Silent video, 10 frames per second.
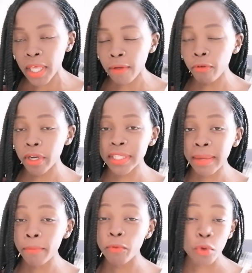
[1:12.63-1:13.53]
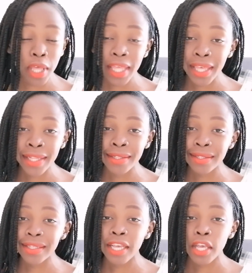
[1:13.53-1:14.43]
For example, for
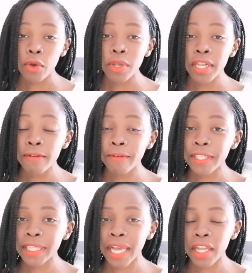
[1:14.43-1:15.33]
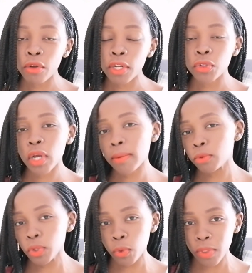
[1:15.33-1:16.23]
Kenyans, you need a visa in order to come
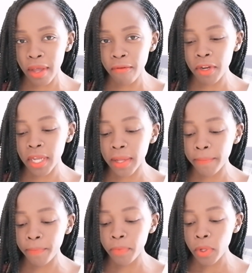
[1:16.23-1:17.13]
to South Africa.